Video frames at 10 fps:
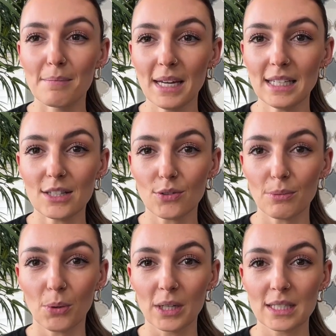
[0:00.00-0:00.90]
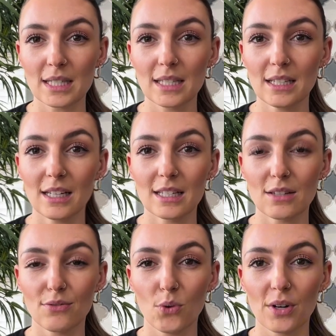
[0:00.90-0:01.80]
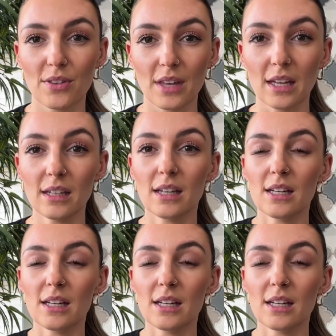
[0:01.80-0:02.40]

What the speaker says: Maintenance reports is the fourth thing.